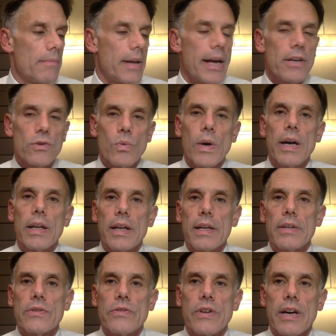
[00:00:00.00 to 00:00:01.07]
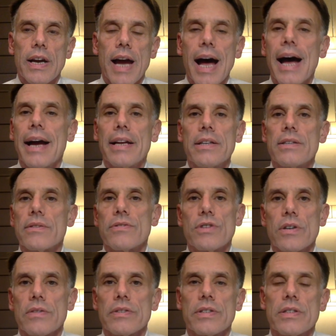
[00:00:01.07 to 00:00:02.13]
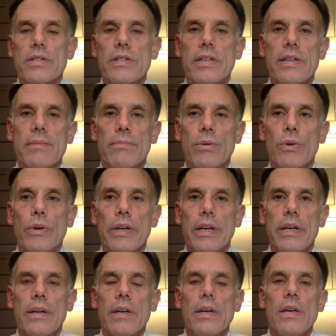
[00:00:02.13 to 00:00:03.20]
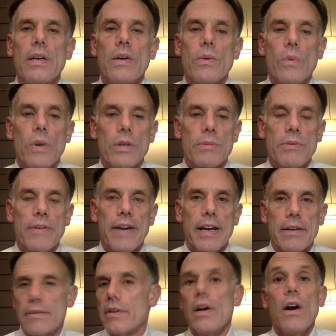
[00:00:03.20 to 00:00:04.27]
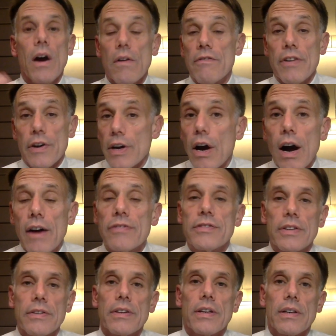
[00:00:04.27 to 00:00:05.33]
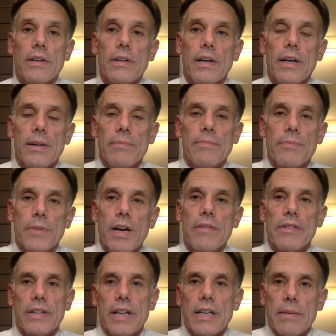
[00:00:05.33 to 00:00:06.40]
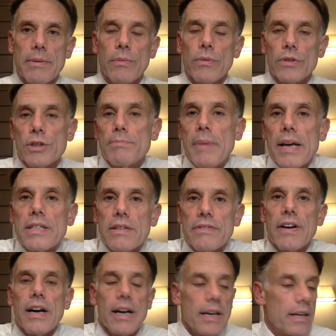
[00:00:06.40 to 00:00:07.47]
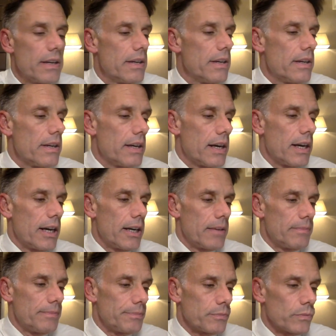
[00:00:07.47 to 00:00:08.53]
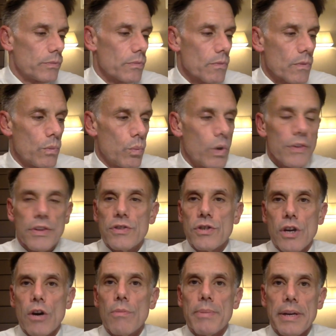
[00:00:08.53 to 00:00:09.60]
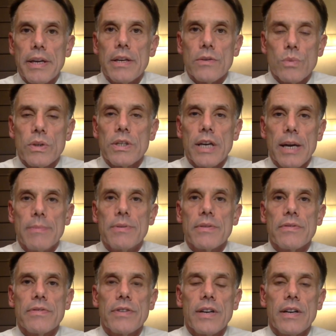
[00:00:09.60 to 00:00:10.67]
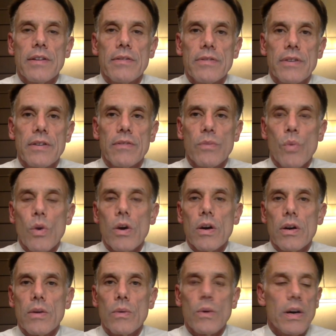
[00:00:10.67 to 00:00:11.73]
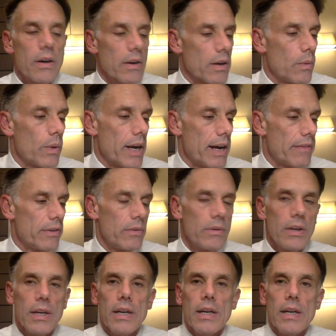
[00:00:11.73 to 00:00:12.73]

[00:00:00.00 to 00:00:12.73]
as well as the kinds of services that the employee was providing. Very often the covenant not to compete will specify what the scope is, what types of work or what have you